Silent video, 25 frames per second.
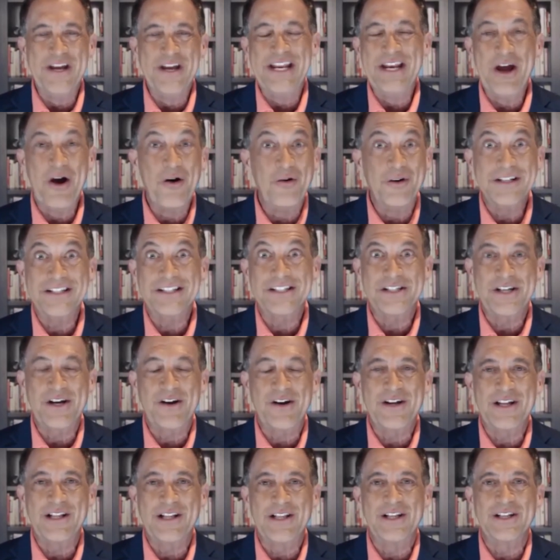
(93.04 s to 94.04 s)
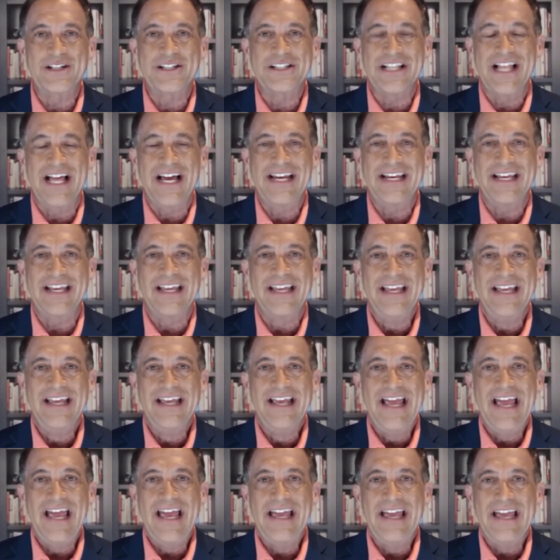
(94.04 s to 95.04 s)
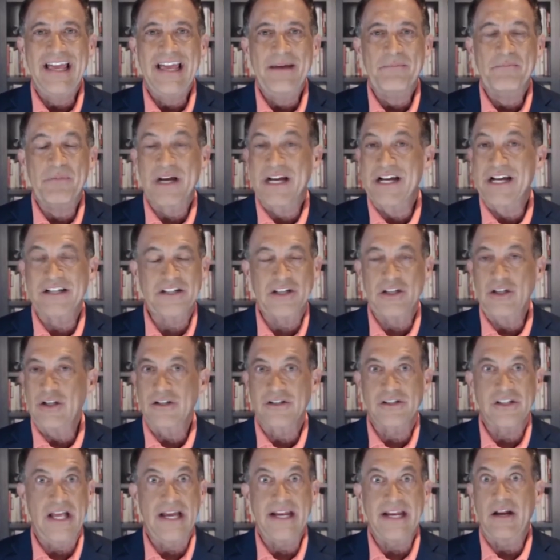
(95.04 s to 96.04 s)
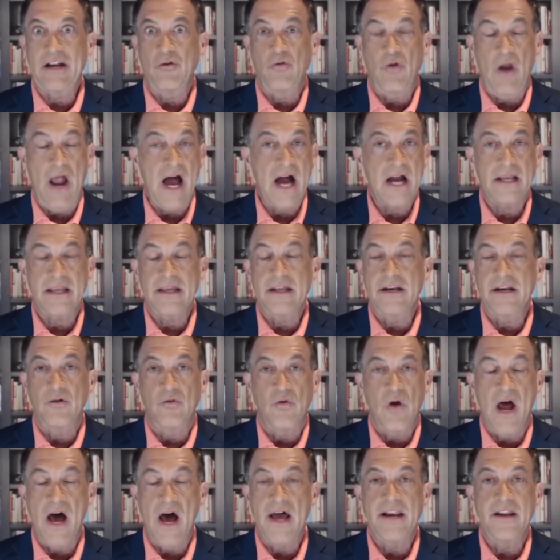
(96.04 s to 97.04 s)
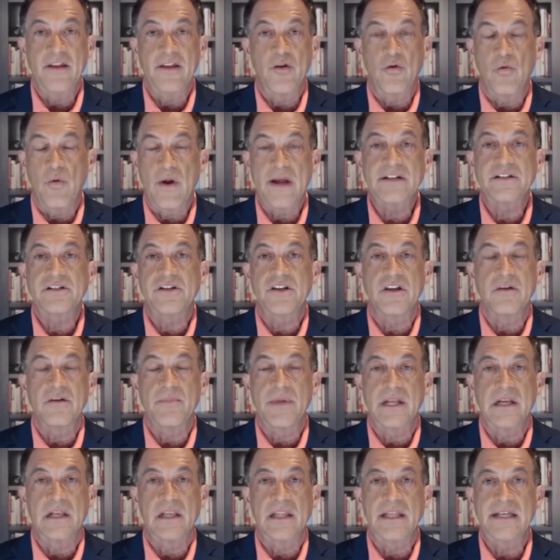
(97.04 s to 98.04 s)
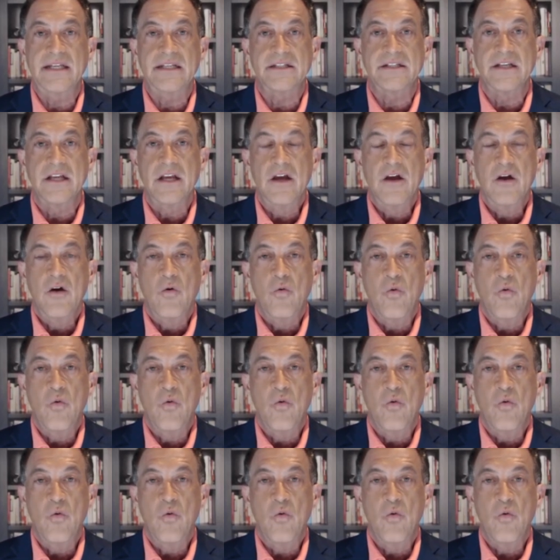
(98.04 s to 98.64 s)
and we know what Syria looks like because it looks like Iraq and Iran and the rest of the Middle East,